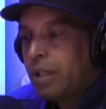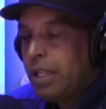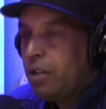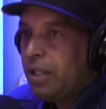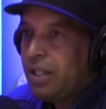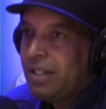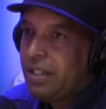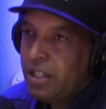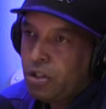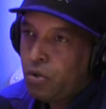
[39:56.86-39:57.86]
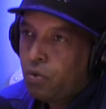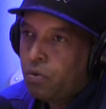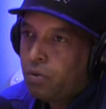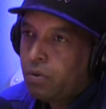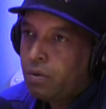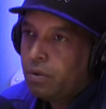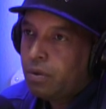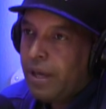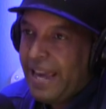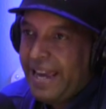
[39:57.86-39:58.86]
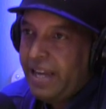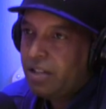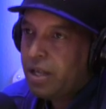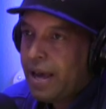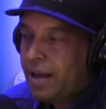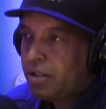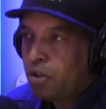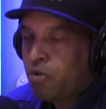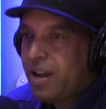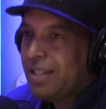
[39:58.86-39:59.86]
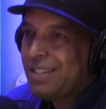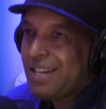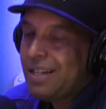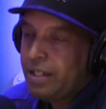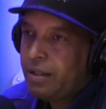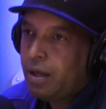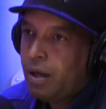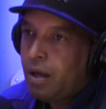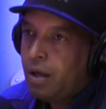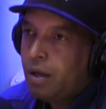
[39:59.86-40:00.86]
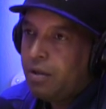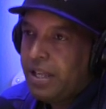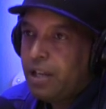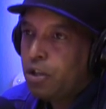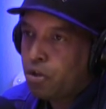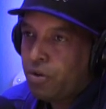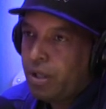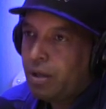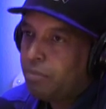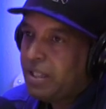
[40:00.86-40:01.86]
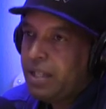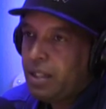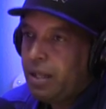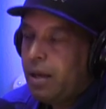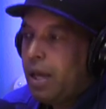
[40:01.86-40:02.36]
clearly the digital age has transcended the industry mm-hmm. completely.